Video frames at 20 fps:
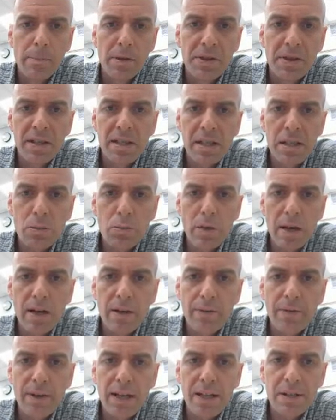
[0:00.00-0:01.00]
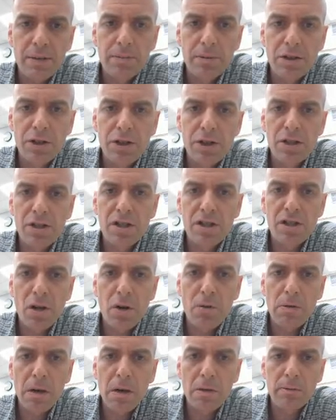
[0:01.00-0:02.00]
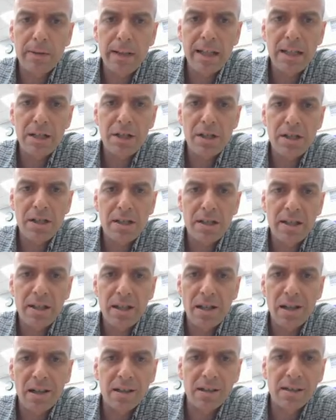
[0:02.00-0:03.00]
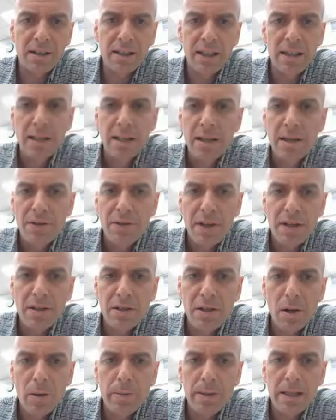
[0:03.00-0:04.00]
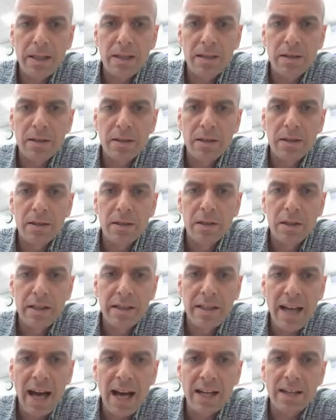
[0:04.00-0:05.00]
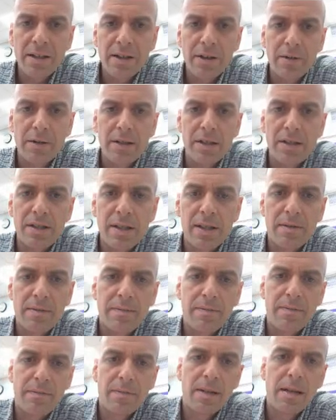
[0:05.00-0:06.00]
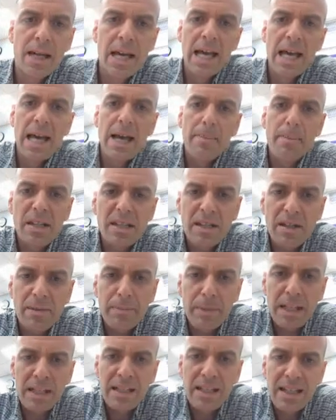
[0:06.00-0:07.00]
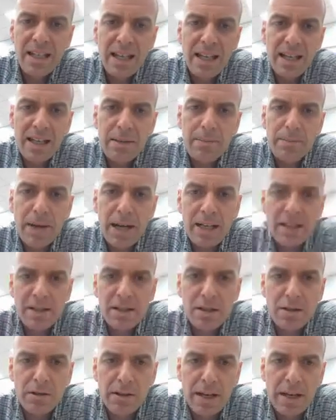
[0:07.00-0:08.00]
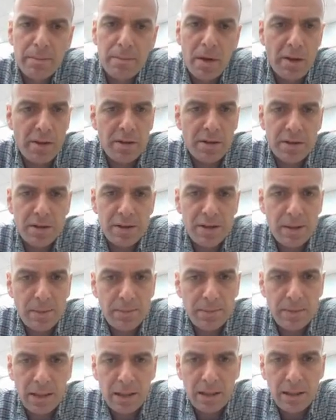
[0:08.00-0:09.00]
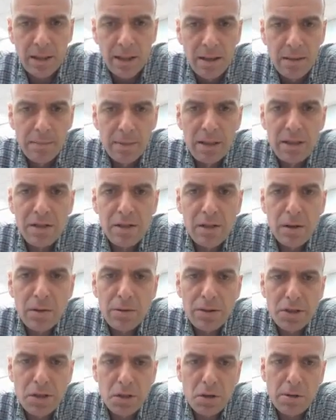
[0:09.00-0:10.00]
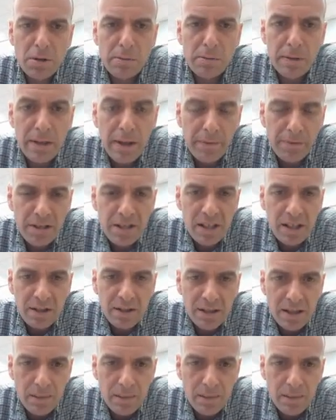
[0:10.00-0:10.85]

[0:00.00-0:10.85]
But this sweater vest was just so outrageously ugly that nobody could not notice it. It must have been knitted by his grandmother or something, because no store would ever sell